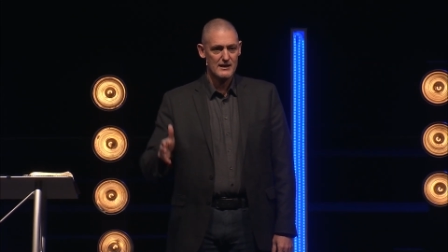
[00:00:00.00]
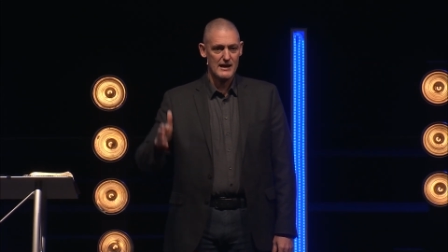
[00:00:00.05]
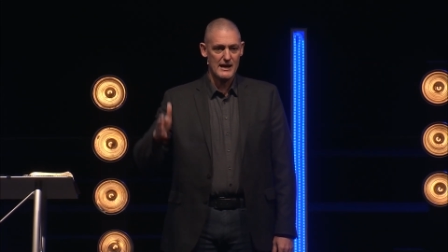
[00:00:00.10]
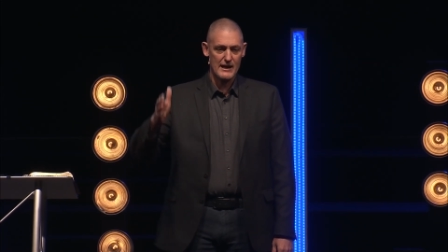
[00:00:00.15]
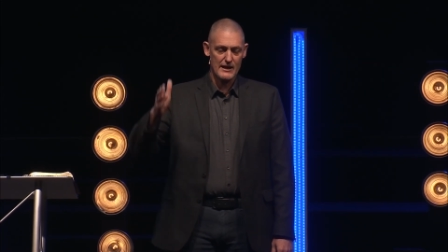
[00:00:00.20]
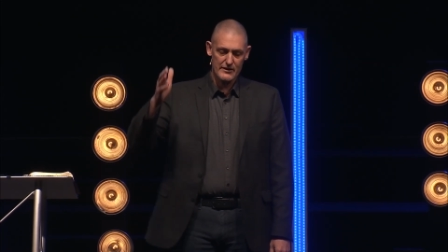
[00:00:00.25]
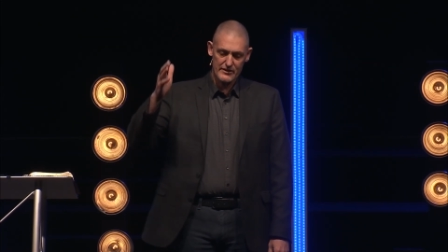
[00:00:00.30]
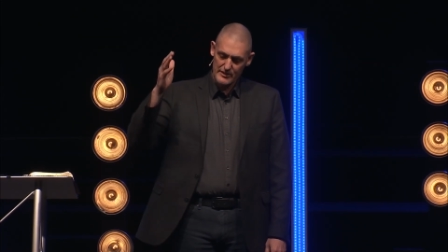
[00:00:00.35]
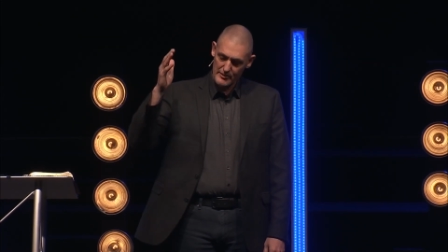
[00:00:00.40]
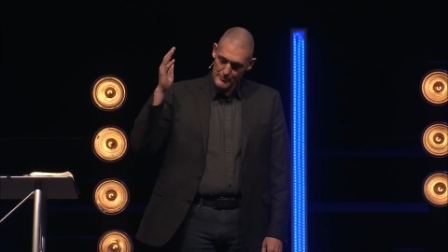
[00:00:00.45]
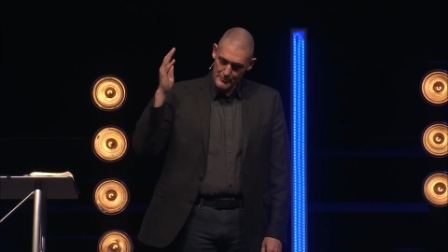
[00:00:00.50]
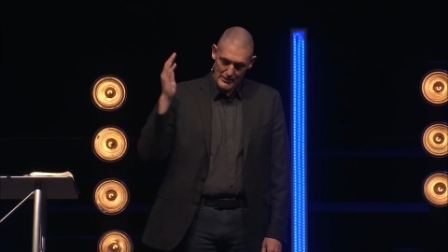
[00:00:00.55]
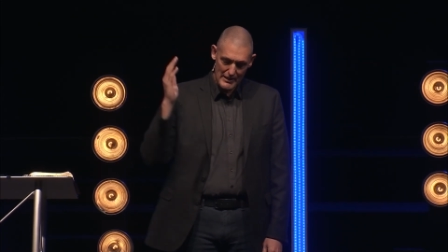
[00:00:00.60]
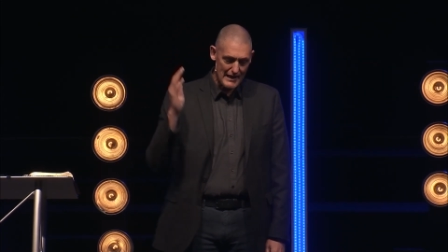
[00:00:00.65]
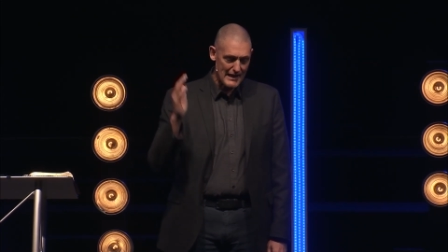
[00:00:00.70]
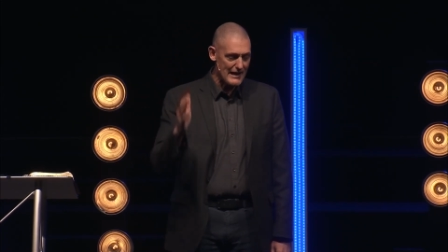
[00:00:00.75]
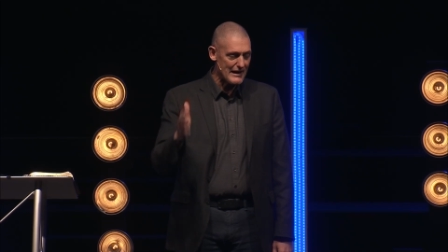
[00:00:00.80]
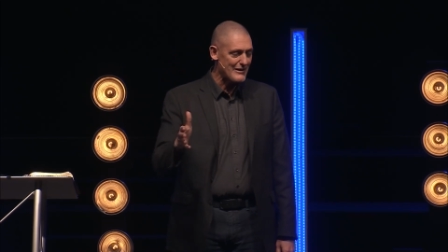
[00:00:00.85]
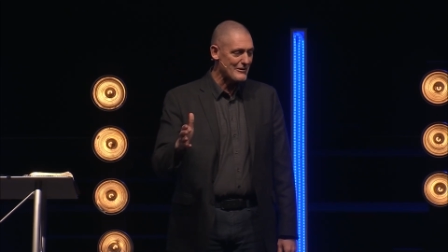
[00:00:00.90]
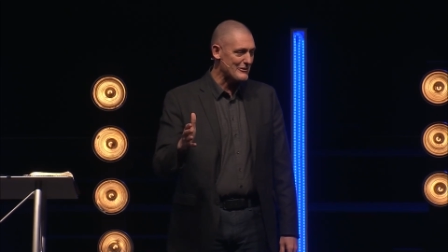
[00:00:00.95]
and the
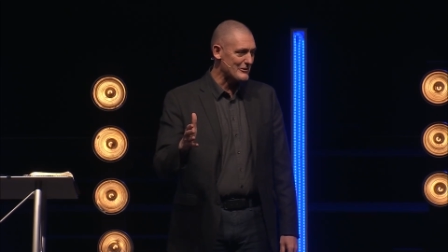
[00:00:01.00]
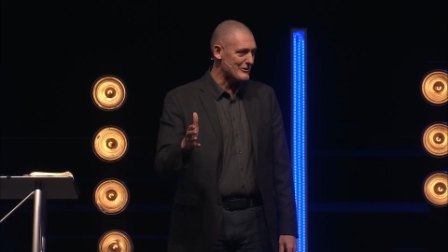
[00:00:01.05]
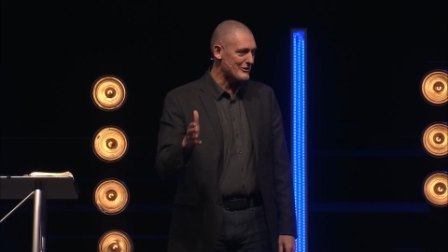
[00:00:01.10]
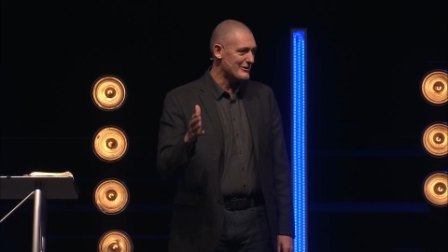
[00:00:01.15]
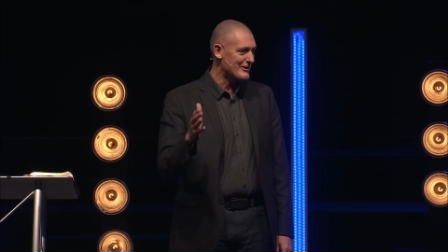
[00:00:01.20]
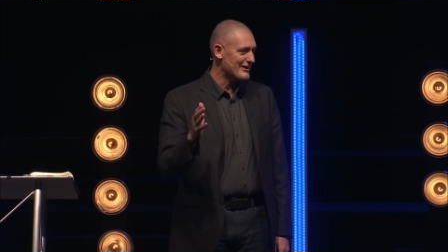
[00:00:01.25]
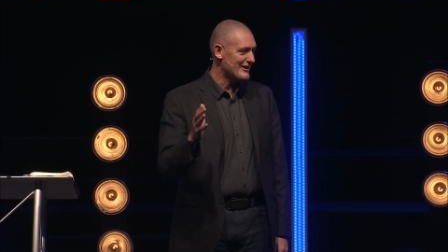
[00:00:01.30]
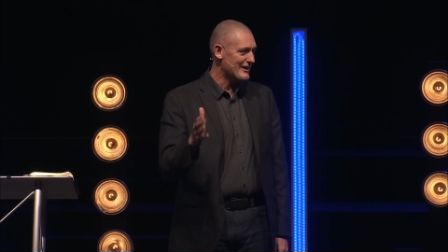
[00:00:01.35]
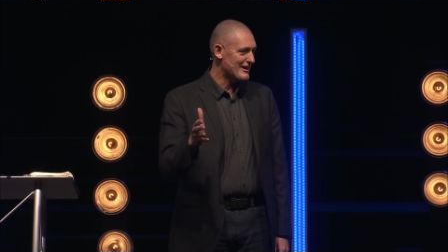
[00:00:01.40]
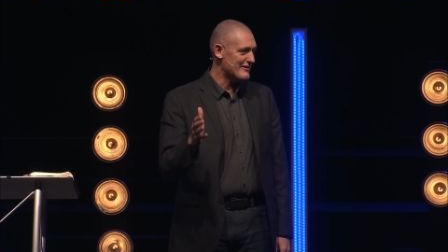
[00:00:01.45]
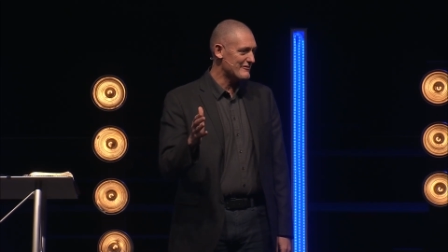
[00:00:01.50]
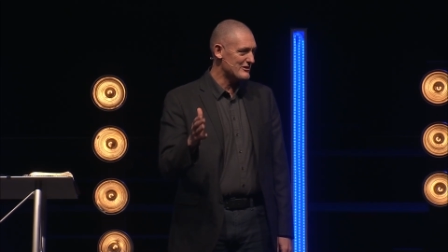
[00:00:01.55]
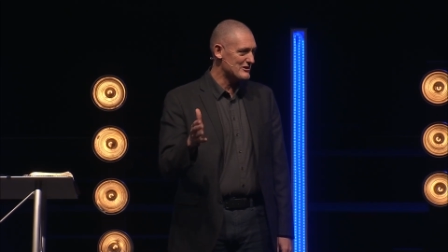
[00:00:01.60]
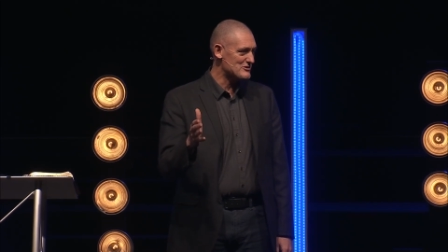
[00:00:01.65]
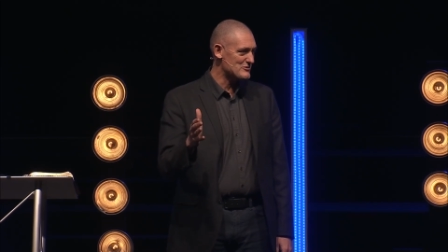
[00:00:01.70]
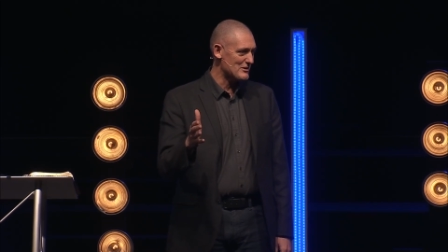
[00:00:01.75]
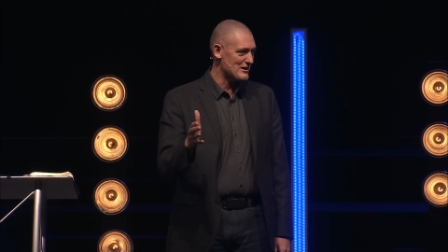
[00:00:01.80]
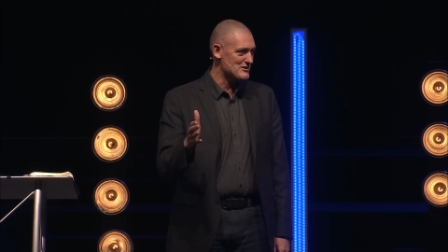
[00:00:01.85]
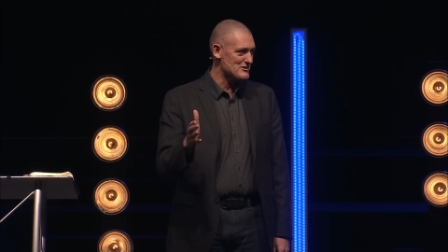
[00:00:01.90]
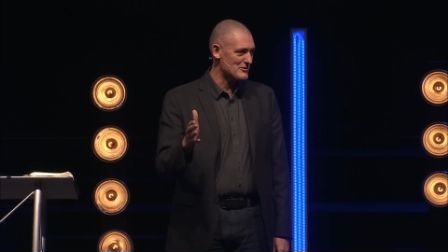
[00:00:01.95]
power of
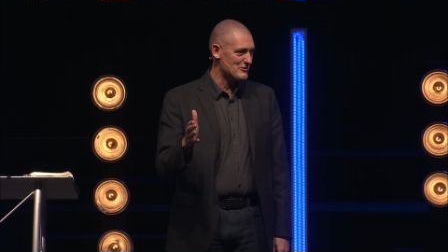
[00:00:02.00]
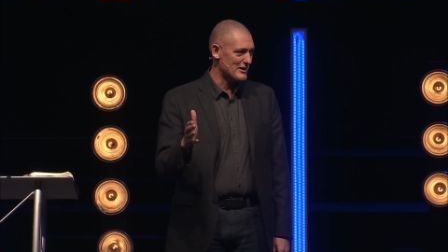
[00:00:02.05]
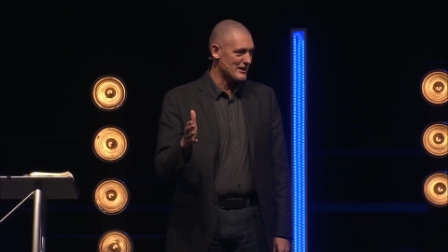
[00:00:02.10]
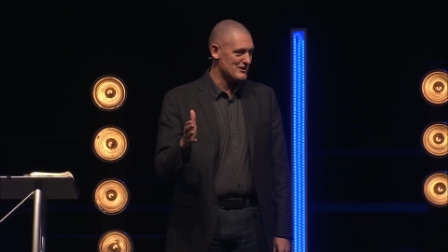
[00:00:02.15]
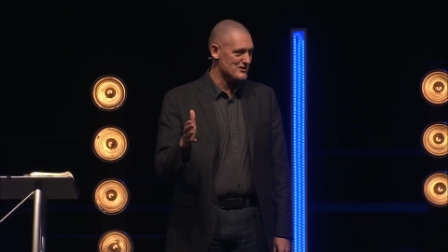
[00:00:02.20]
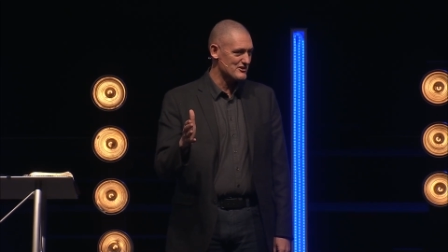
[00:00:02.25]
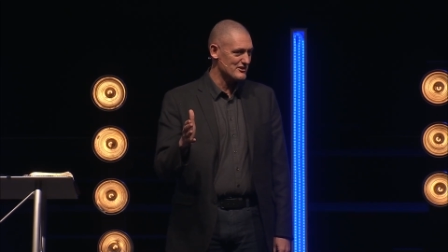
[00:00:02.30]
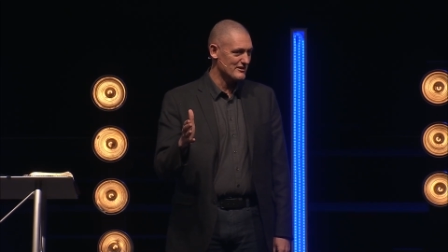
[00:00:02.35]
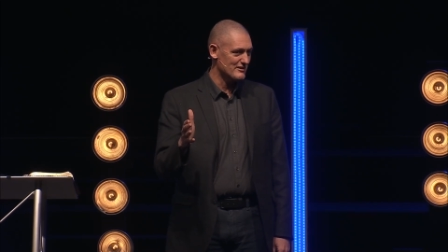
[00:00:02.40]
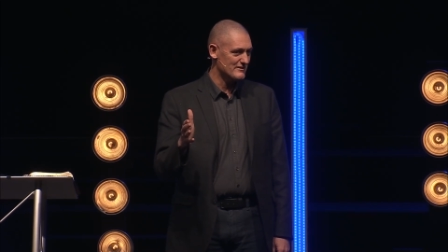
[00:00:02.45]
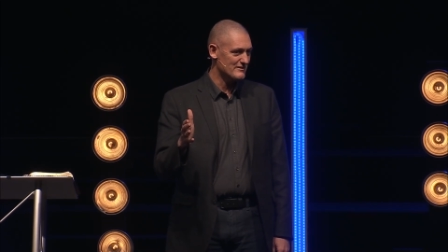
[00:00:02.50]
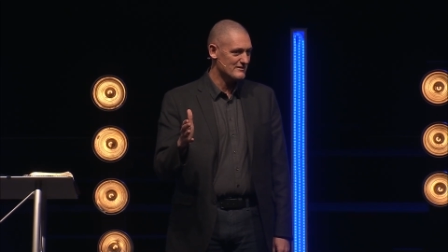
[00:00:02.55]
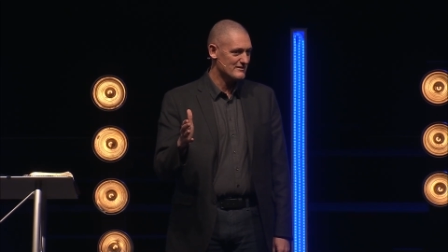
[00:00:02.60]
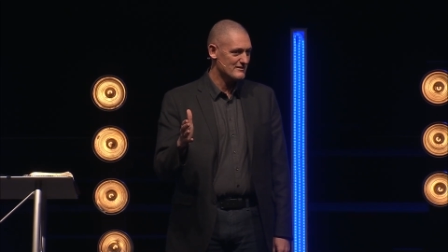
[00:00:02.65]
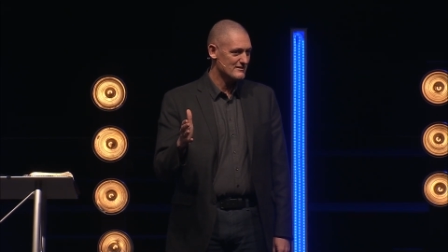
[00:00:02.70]
his resurrection